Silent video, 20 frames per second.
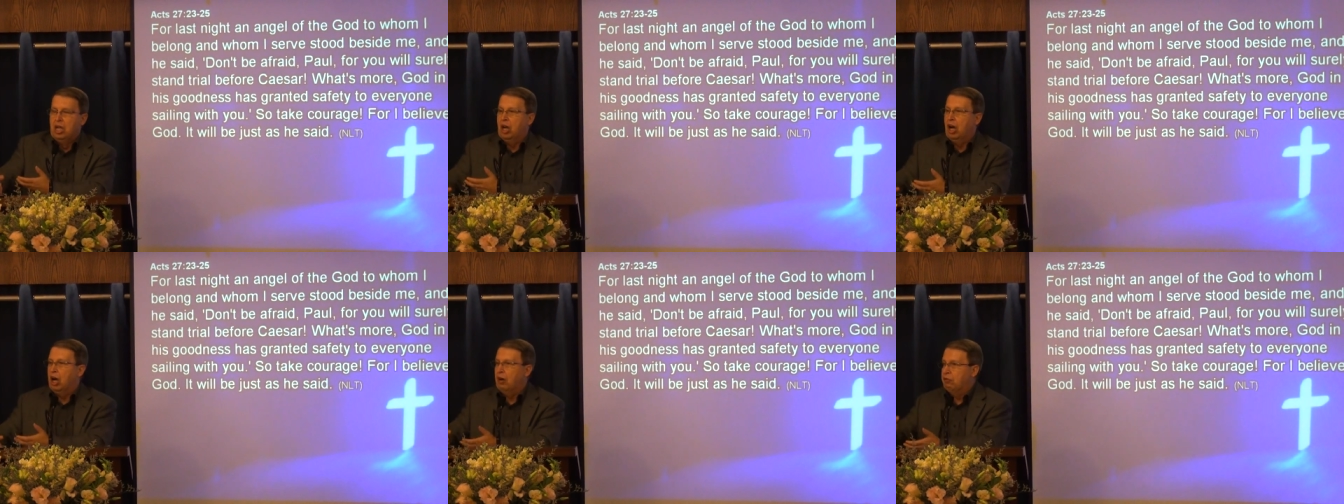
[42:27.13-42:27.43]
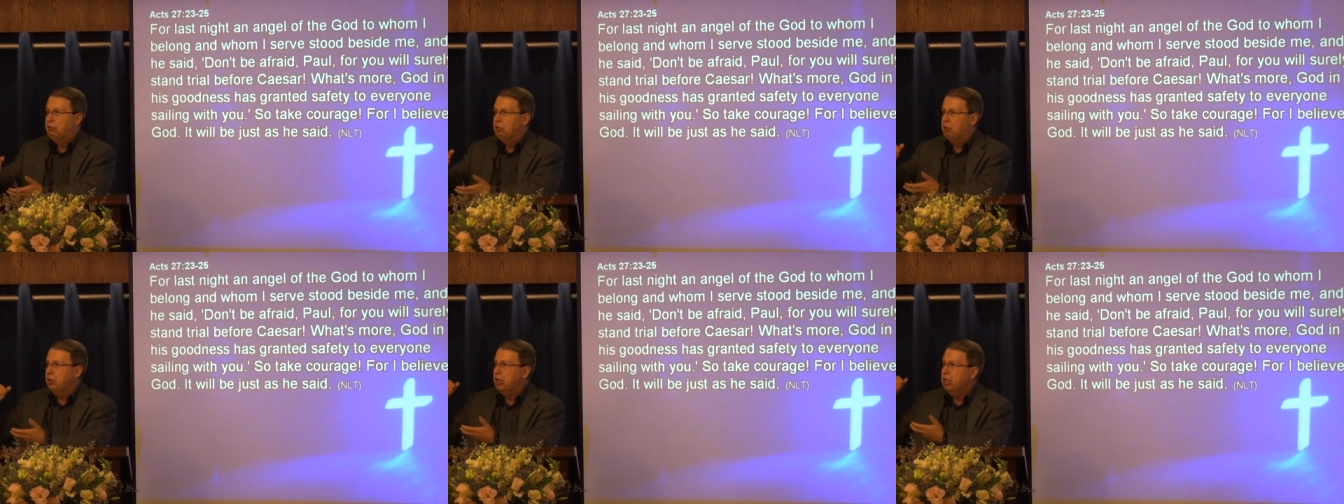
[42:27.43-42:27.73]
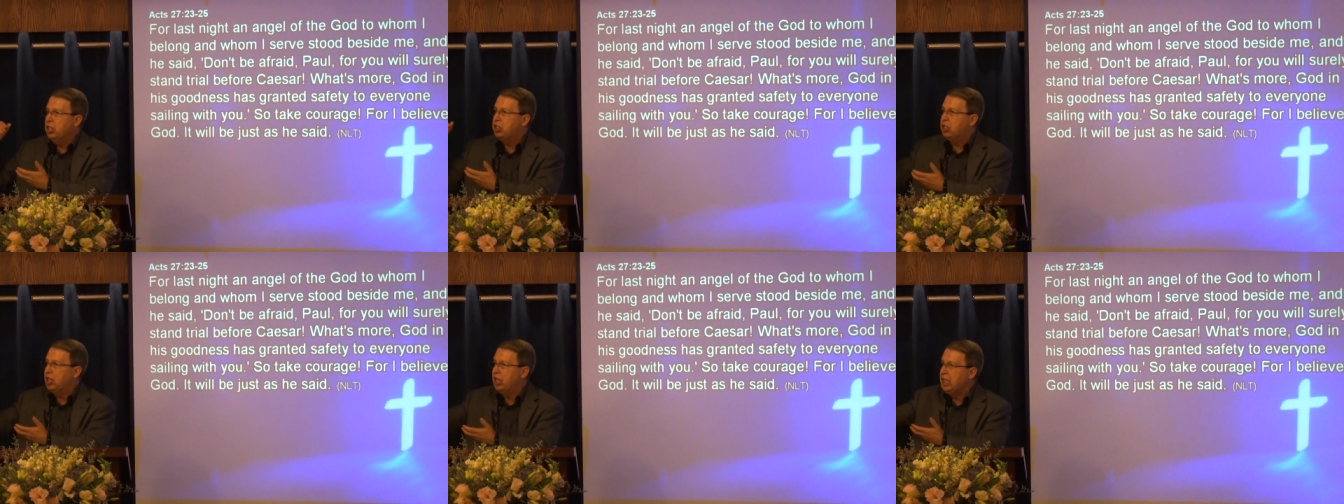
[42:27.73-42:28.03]
of
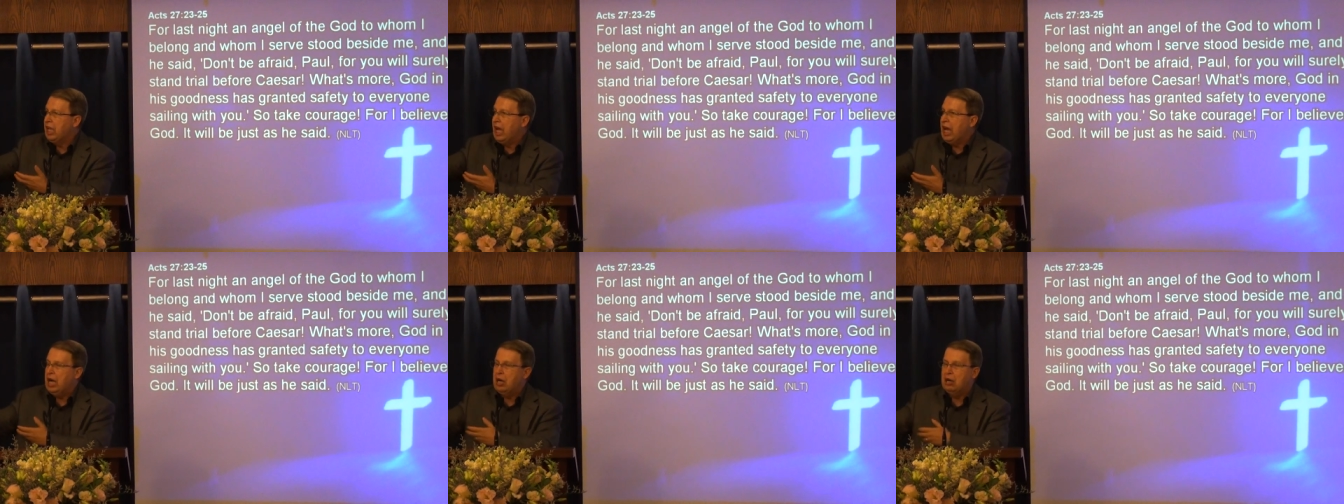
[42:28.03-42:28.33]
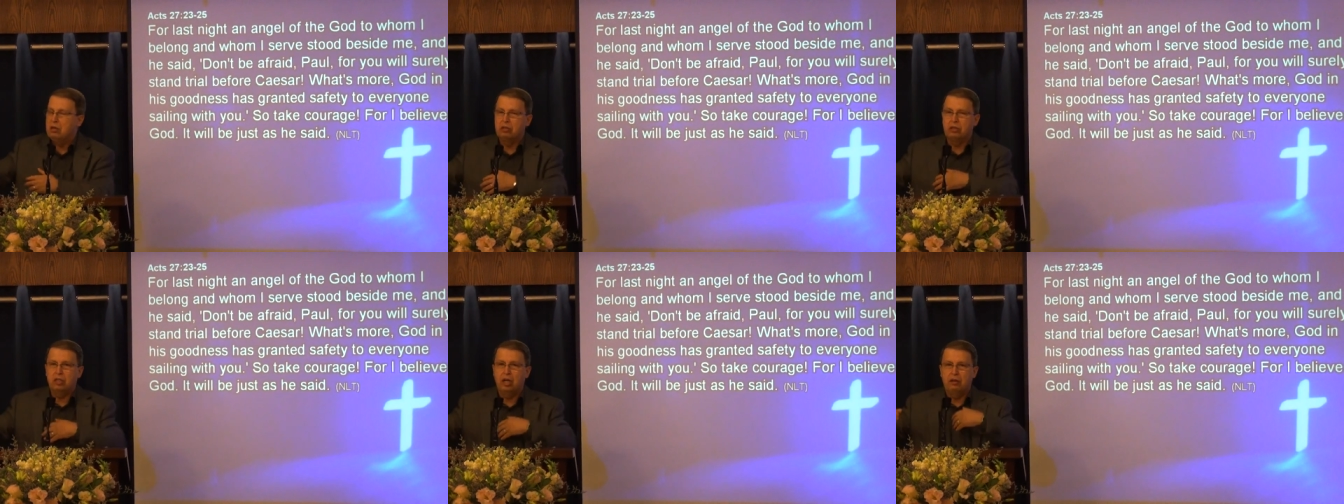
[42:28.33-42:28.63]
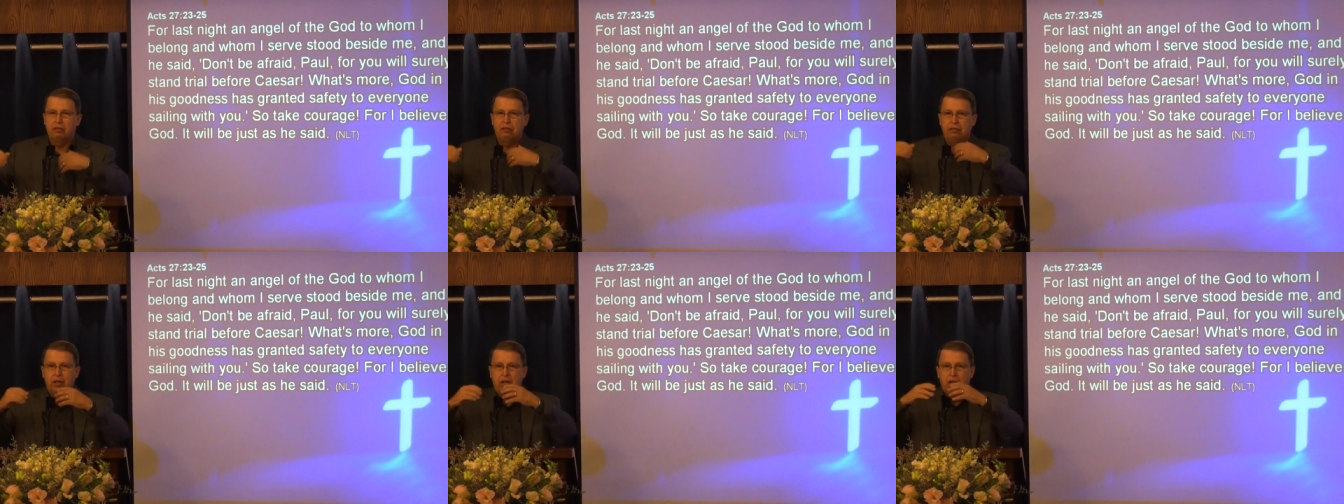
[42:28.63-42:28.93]
reaching out,
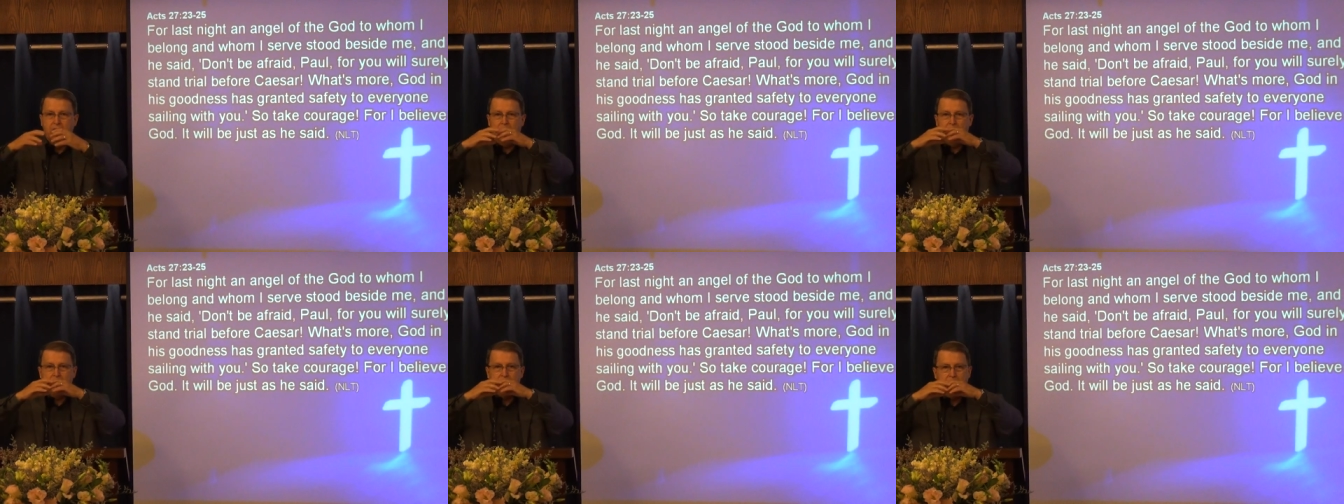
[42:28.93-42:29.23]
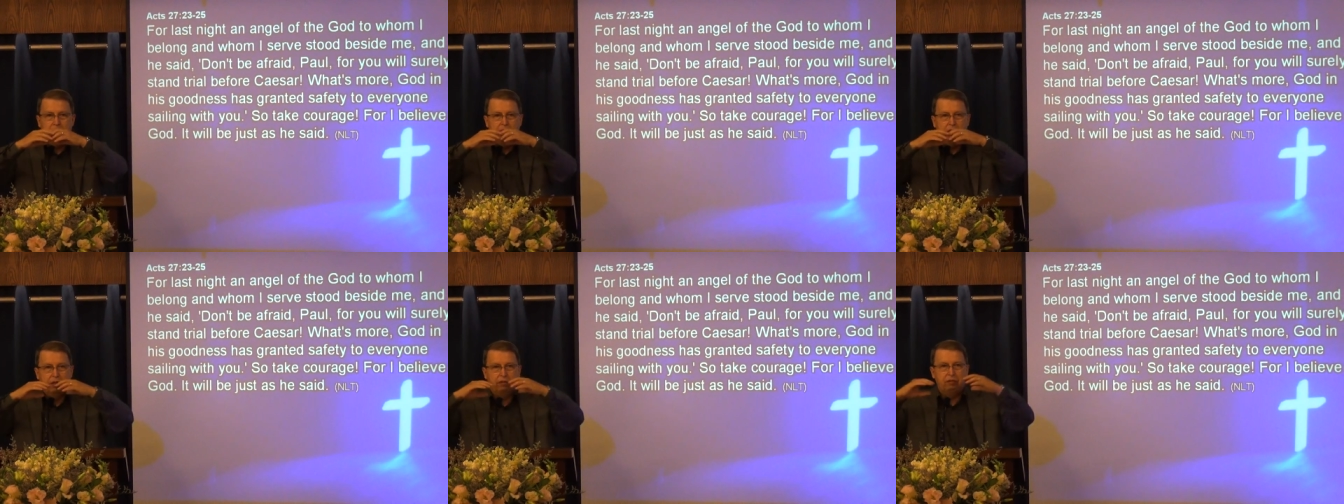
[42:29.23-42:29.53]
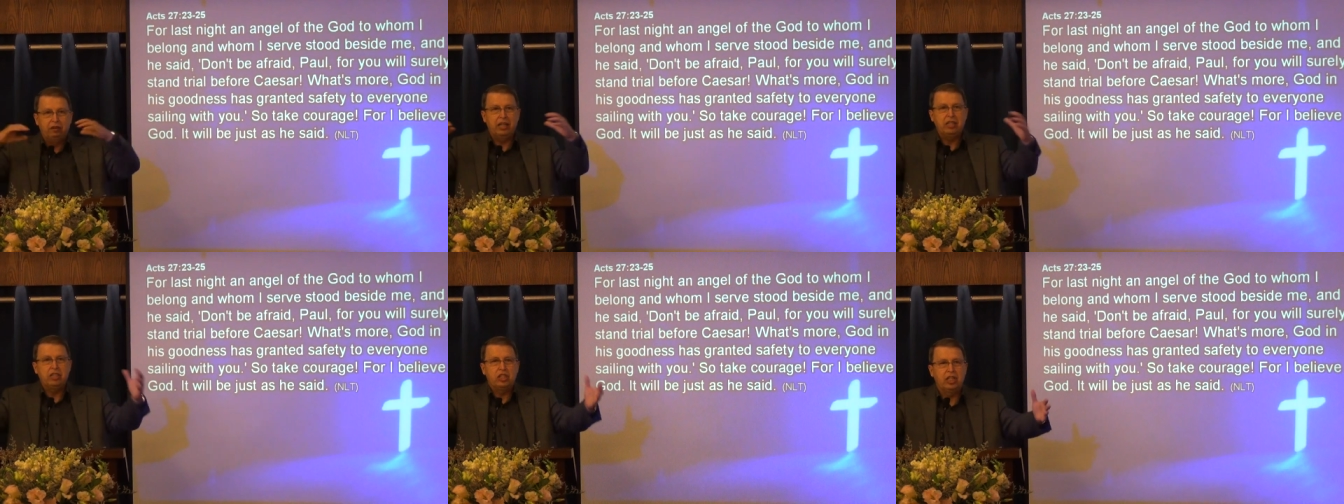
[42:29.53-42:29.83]
of
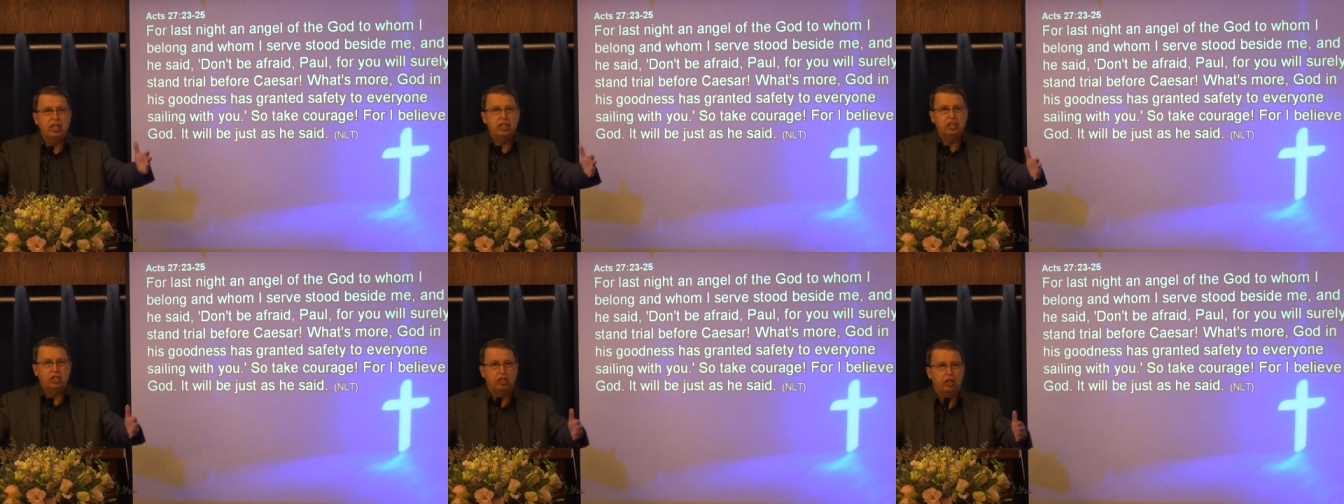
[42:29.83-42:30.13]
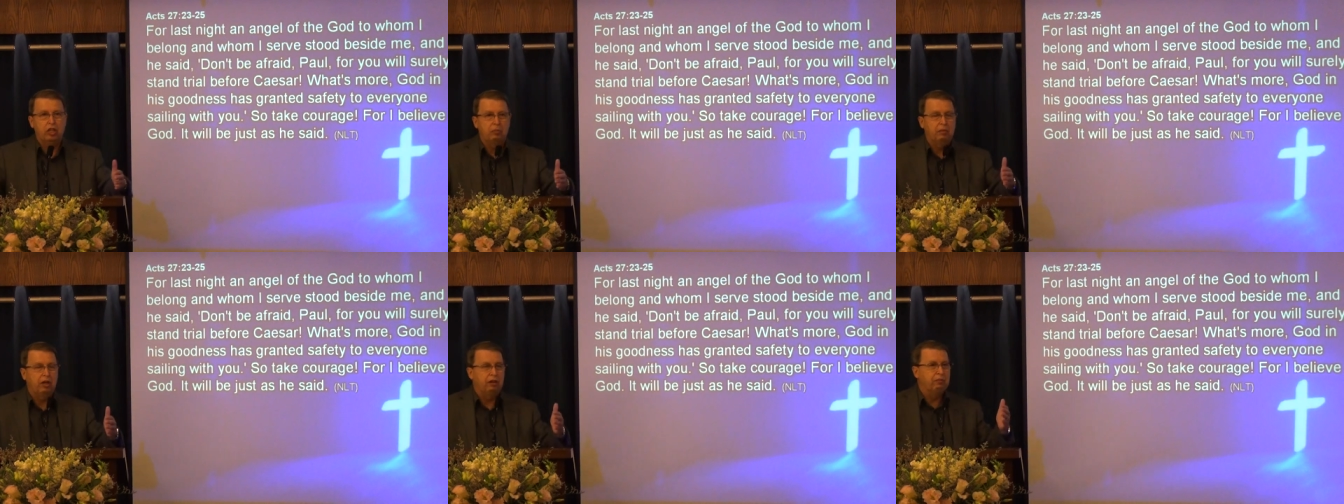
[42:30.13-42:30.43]
evangelism,